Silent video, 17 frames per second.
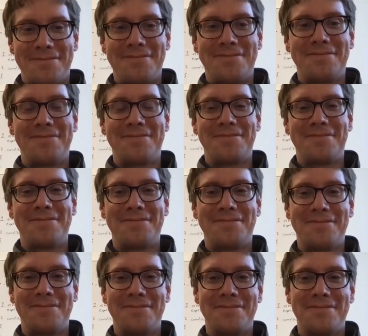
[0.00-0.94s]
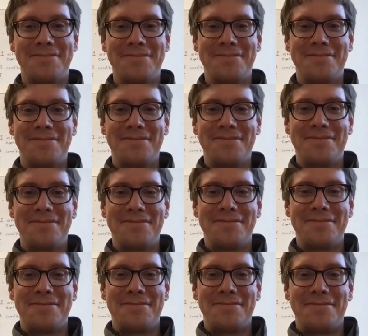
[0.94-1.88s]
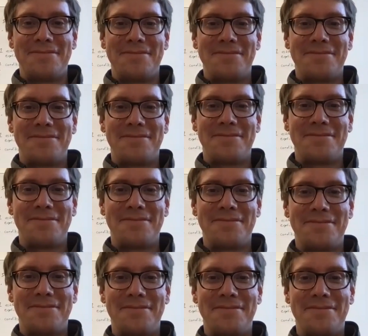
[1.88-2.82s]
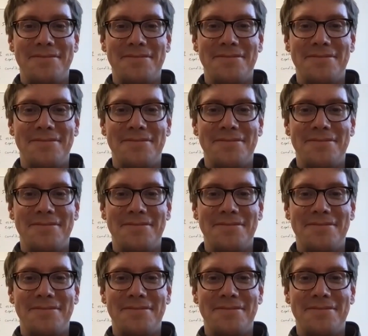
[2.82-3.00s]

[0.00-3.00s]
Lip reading: The person shown says nothing.